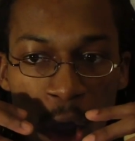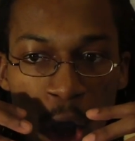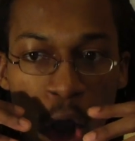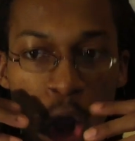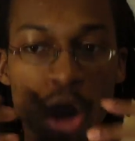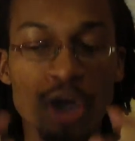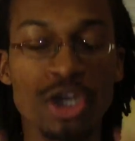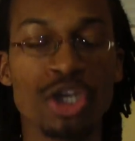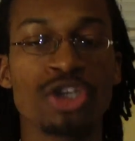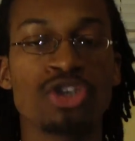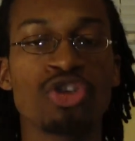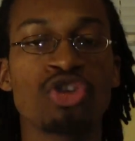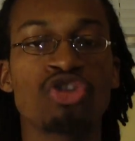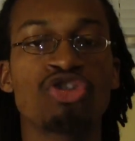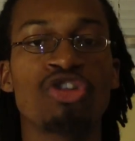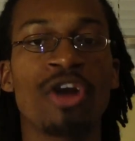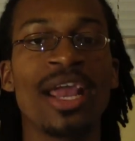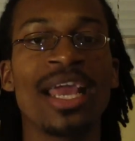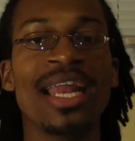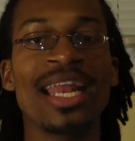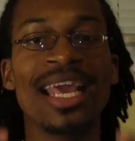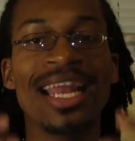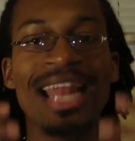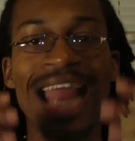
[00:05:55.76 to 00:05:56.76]

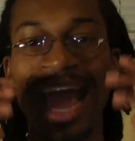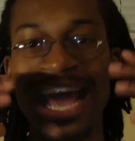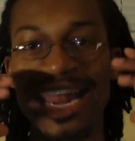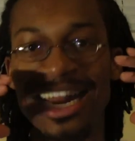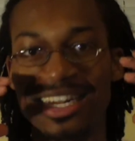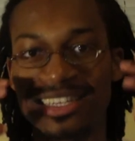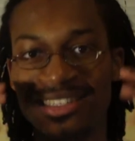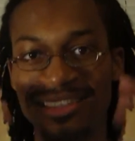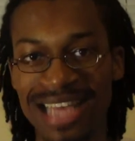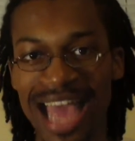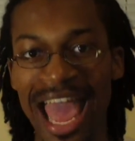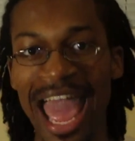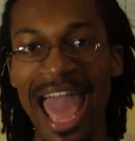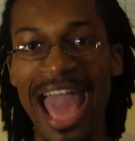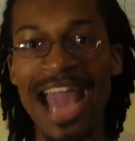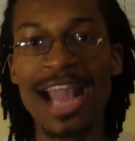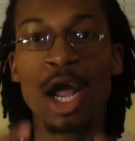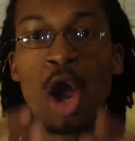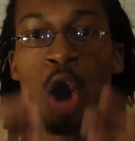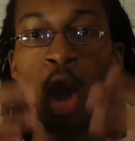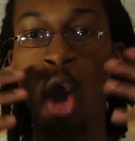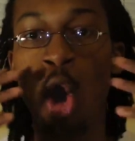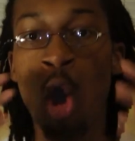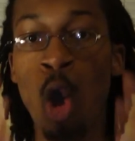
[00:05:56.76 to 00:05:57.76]
orchestrated an
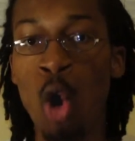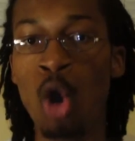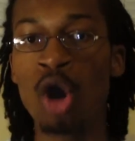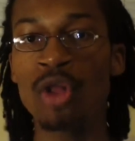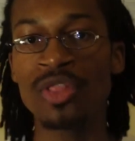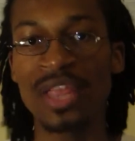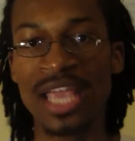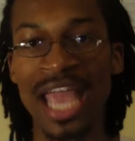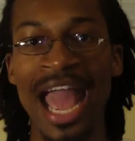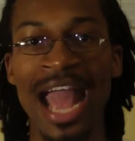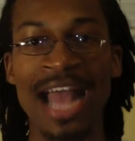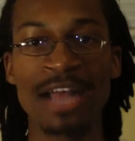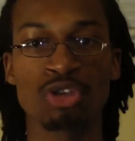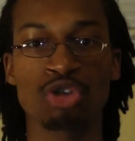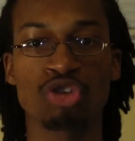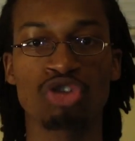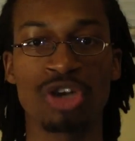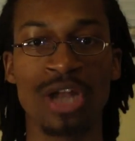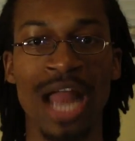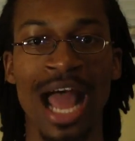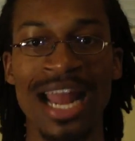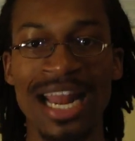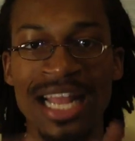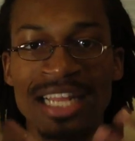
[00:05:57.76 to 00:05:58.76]
attack on the
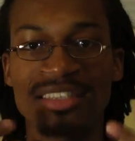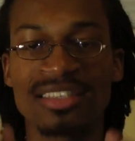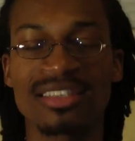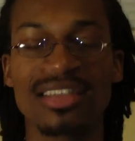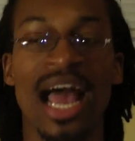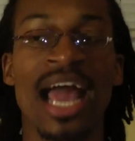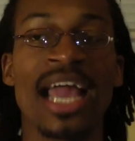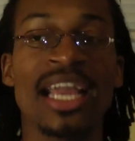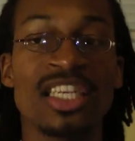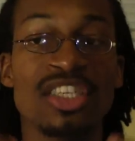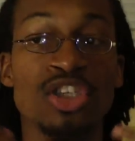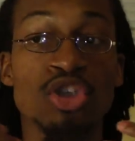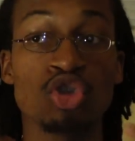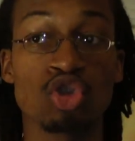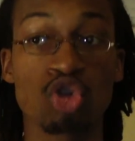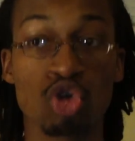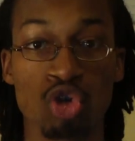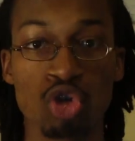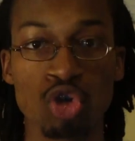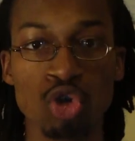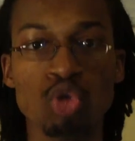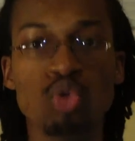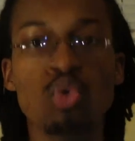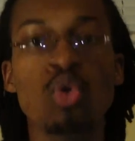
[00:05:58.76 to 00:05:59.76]
astronaut and scientist
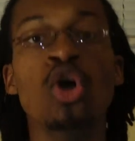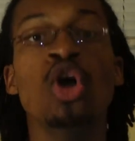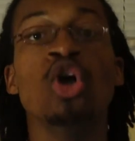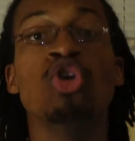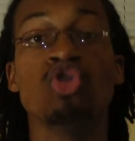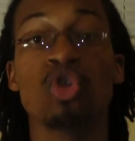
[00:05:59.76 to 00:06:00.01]
crew